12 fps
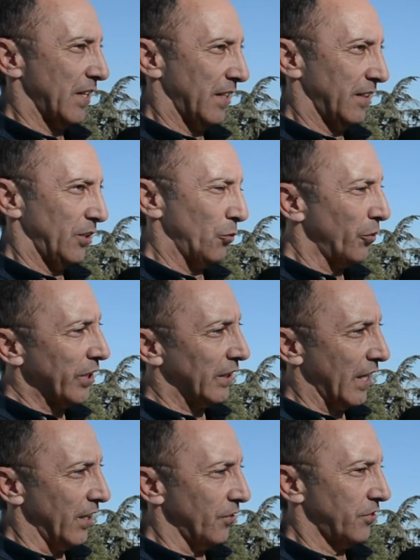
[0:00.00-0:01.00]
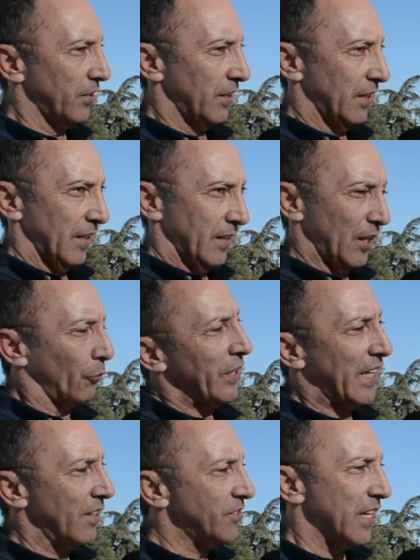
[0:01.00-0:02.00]
and you realize that we
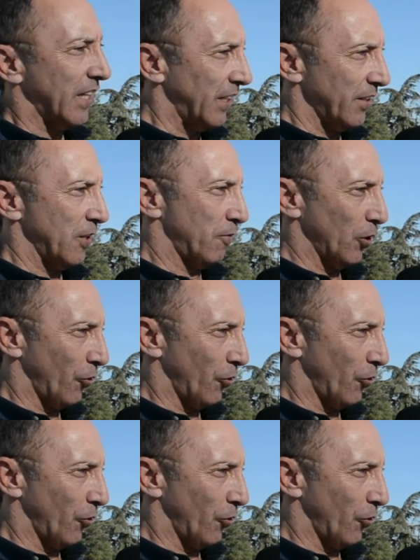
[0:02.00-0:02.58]
can't take anything for